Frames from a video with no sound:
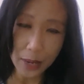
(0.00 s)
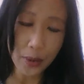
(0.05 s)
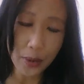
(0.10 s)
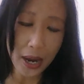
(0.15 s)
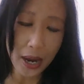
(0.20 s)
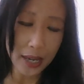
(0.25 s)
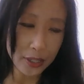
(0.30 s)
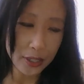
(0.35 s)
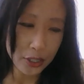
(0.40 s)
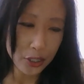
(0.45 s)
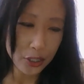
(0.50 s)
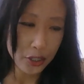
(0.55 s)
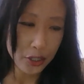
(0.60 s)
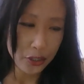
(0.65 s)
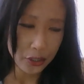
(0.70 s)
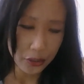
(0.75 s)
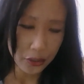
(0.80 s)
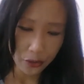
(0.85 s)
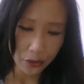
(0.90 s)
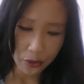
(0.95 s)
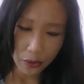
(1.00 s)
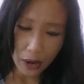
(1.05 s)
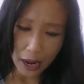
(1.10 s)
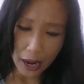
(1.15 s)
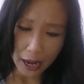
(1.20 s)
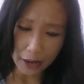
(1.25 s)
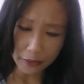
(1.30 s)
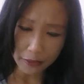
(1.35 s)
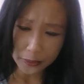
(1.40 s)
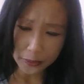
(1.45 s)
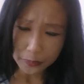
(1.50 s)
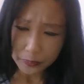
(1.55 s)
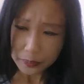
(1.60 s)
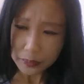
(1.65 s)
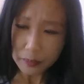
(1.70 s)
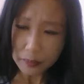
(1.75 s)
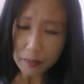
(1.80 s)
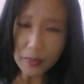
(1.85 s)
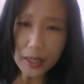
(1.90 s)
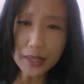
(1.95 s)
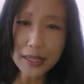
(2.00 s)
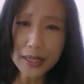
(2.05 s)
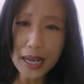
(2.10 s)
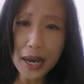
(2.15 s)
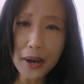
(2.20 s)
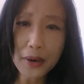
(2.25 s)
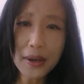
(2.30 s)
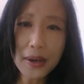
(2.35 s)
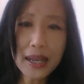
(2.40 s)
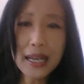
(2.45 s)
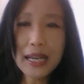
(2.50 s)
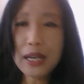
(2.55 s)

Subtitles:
practitioner of craft. Now,